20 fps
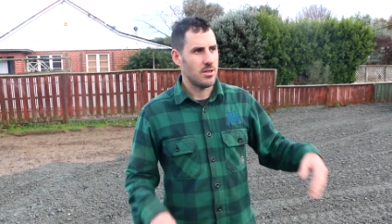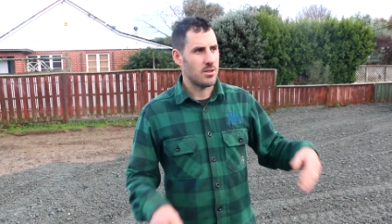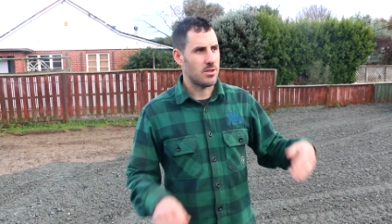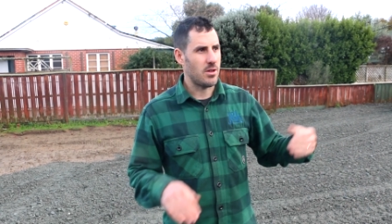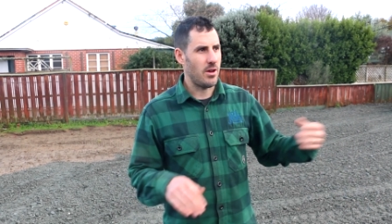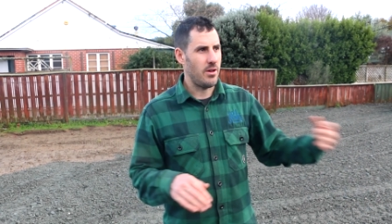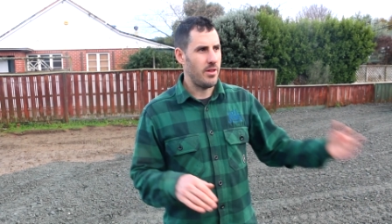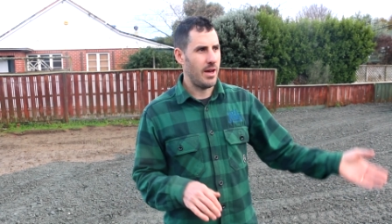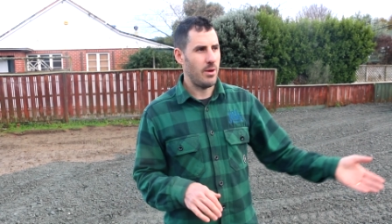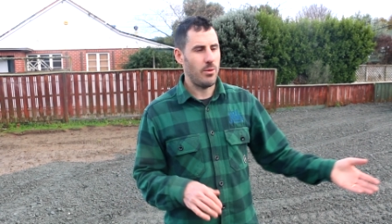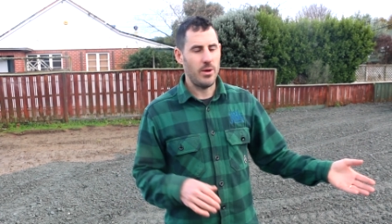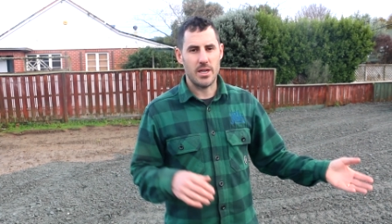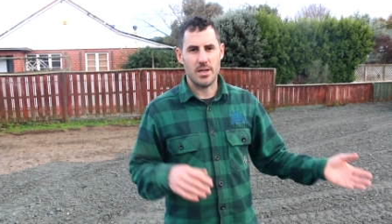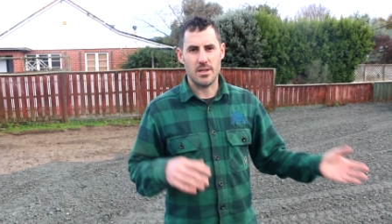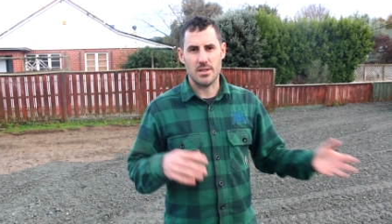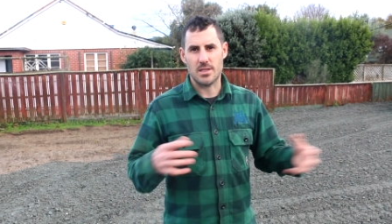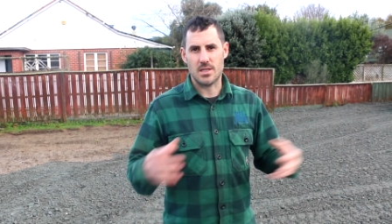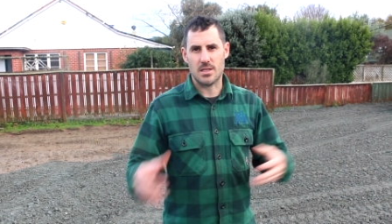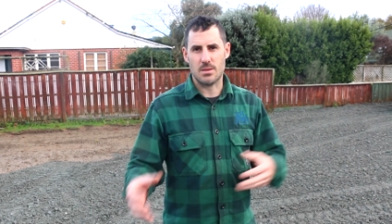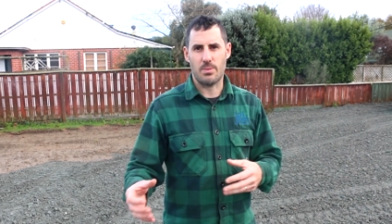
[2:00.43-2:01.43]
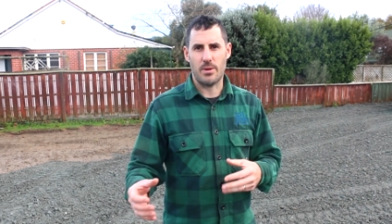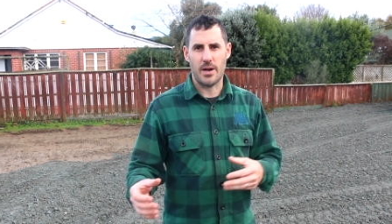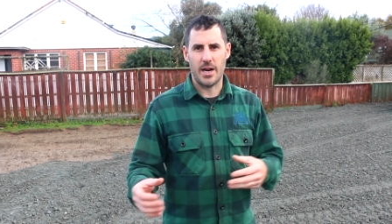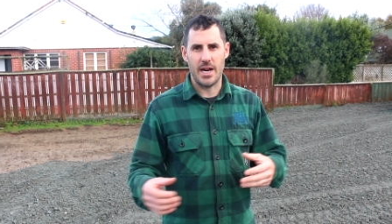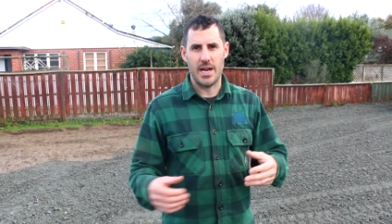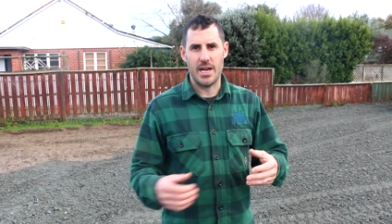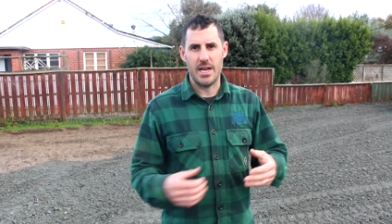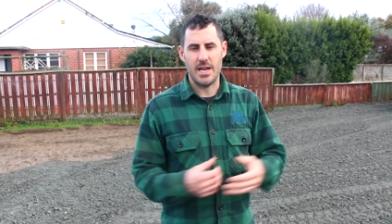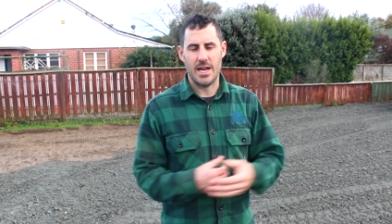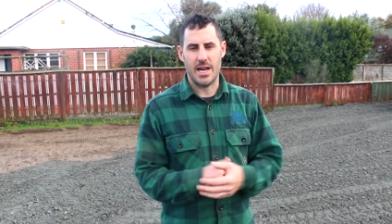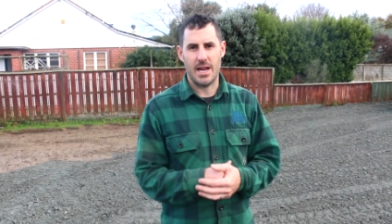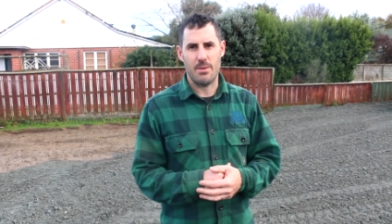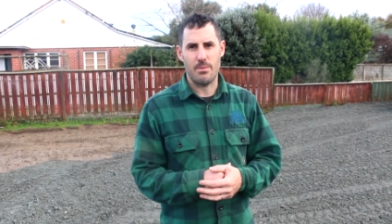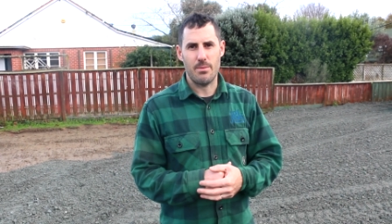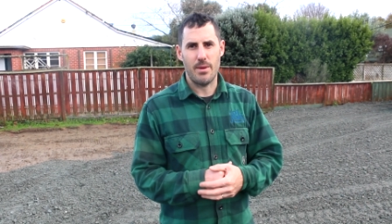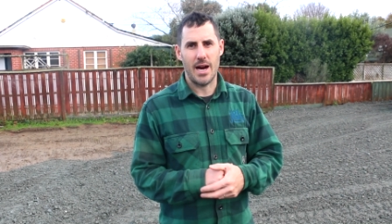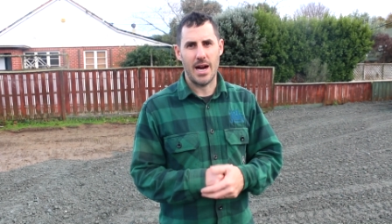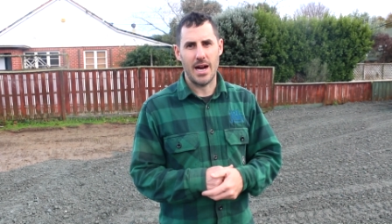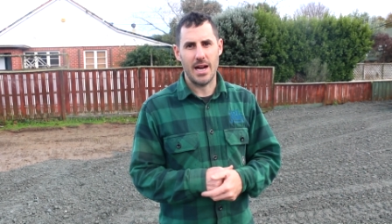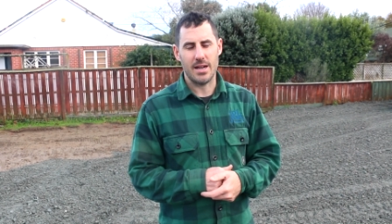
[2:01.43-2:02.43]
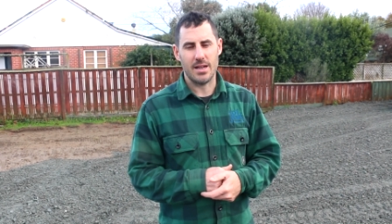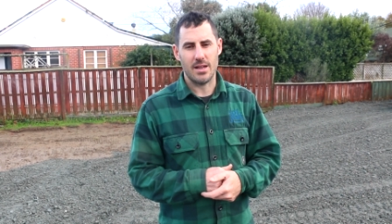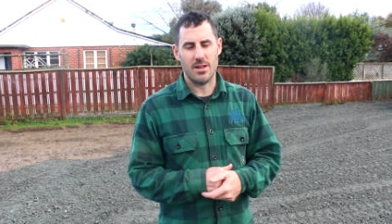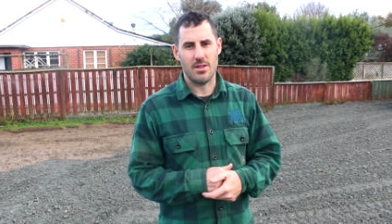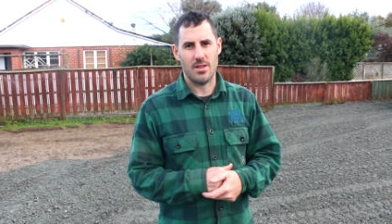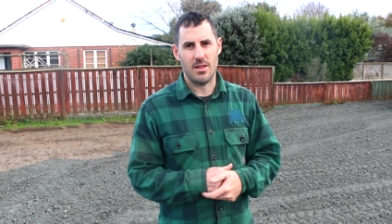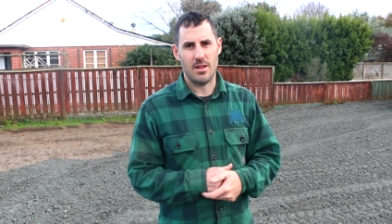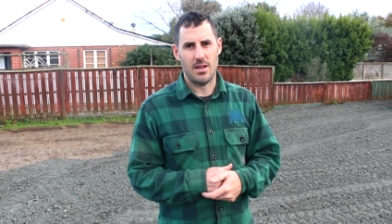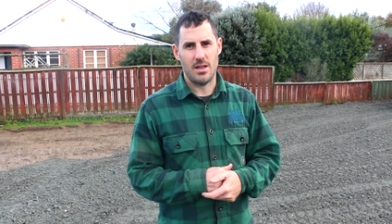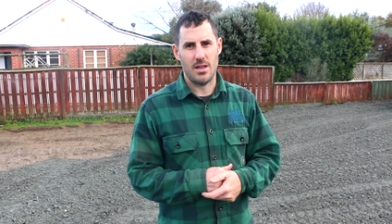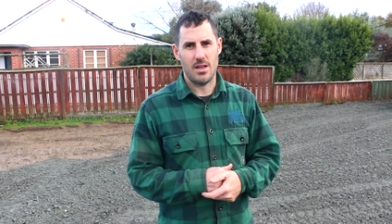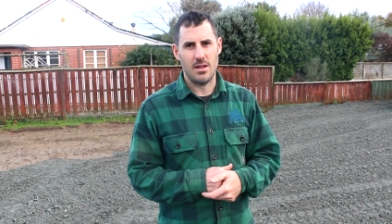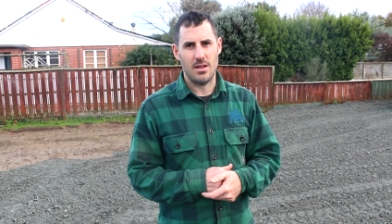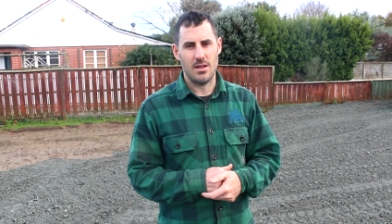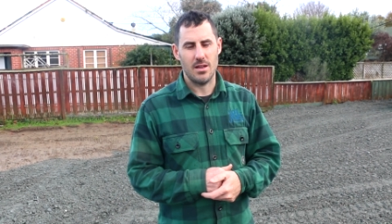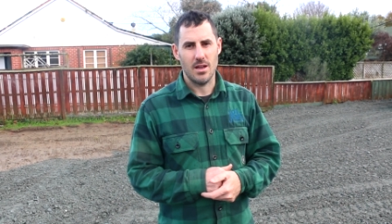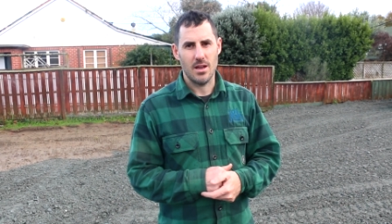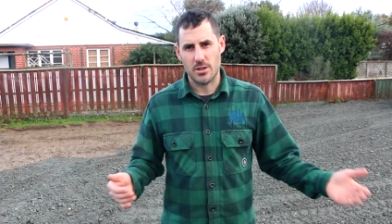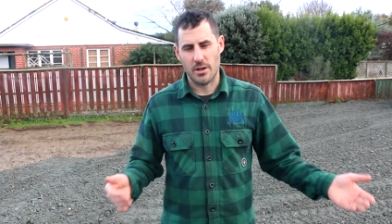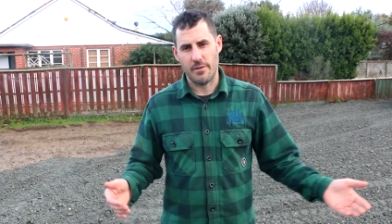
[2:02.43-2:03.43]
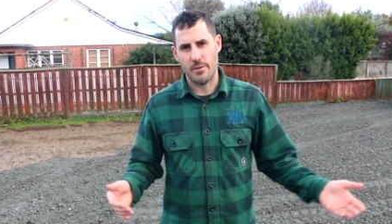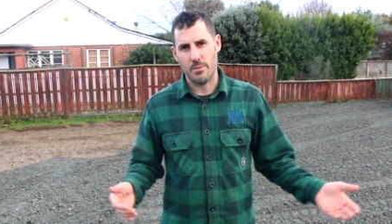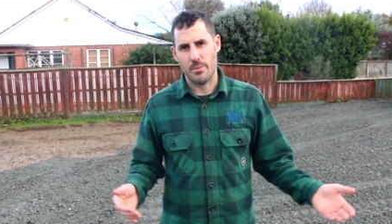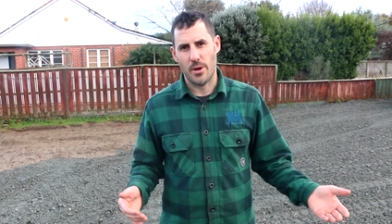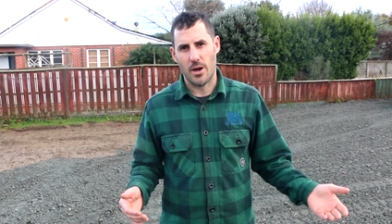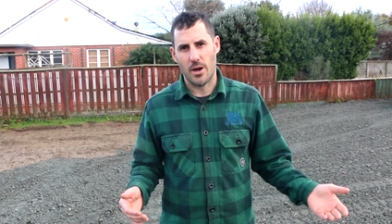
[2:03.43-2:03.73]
so that we can spray and mark the driven